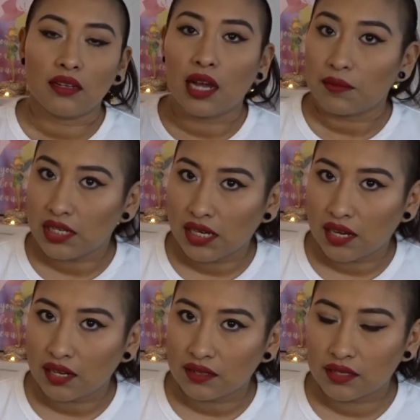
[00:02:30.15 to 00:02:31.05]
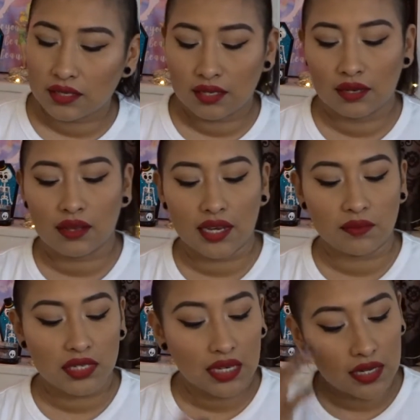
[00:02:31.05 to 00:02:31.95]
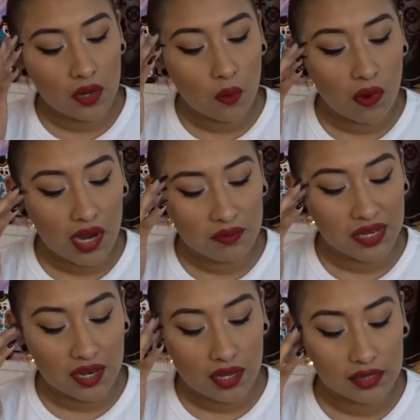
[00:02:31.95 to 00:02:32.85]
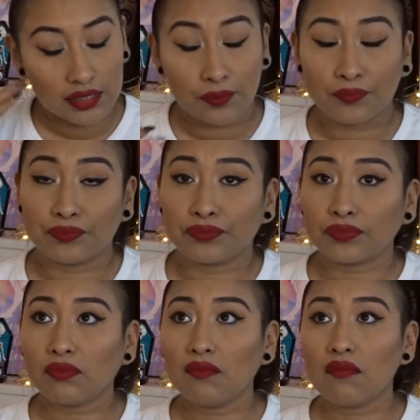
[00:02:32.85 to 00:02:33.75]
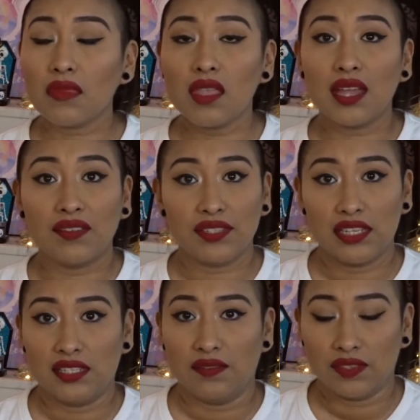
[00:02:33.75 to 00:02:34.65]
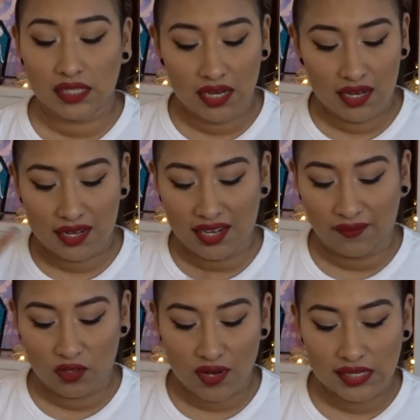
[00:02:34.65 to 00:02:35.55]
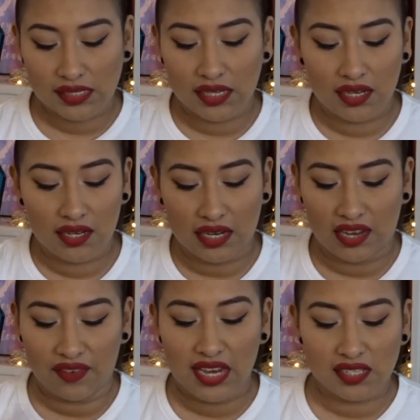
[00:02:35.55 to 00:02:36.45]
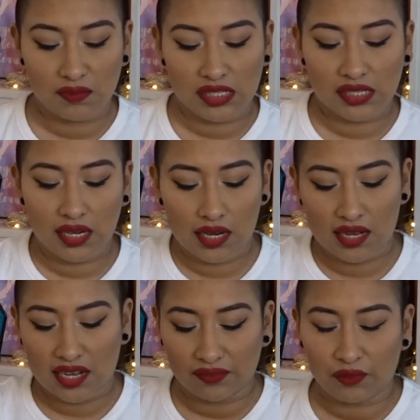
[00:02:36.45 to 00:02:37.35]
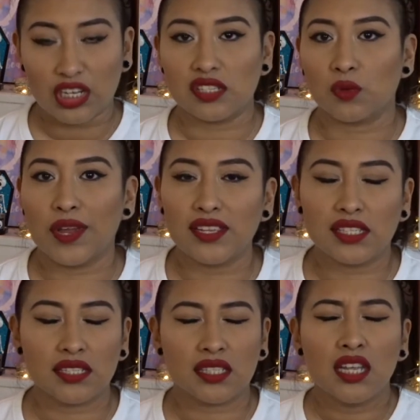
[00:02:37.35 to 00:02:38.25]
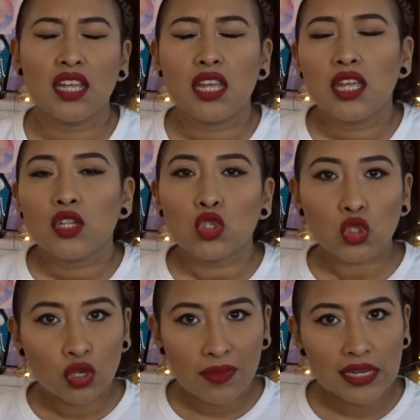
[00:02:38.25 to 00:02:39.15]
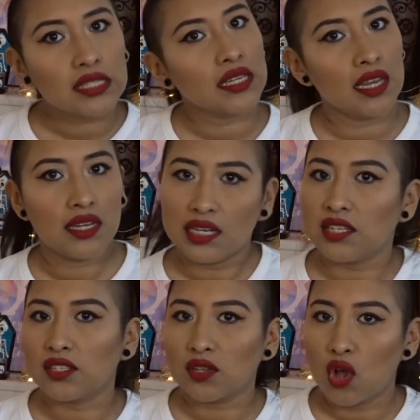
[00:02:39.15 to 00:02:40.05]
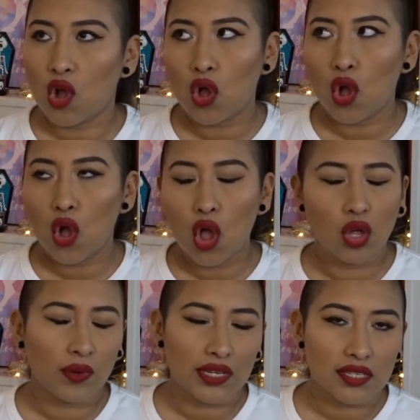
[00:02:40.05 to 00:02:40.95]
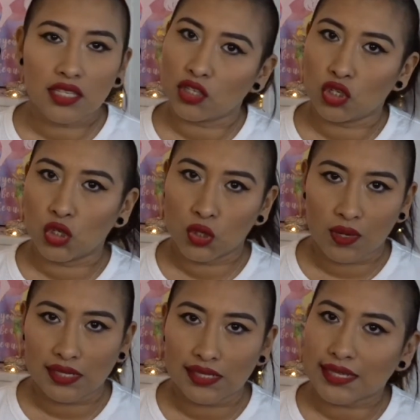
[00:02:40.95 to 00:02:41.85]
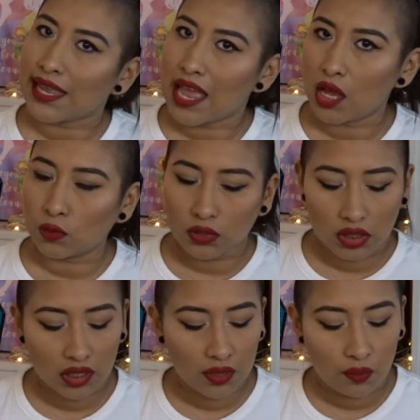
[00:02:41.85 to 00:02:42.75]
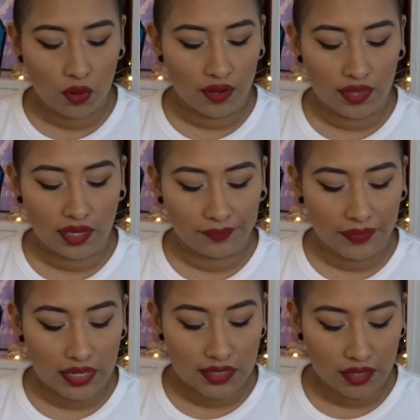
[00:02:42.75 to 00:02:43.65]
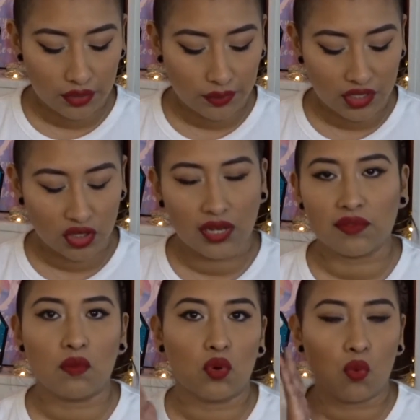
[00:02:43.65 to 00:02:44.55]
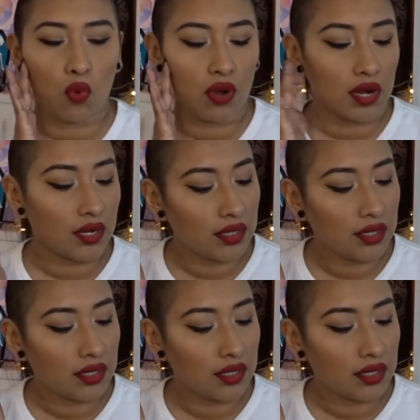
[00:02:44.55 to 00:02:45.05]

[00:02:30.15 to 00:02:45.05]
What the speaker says: I'm digging it. I am digging it. Why? Because I have sensitive skin, I have dry skin, I have eczema skin, I have freaking psoriasis. So my skin is always stressed out. Poor thing, I tell you. I should give him more water.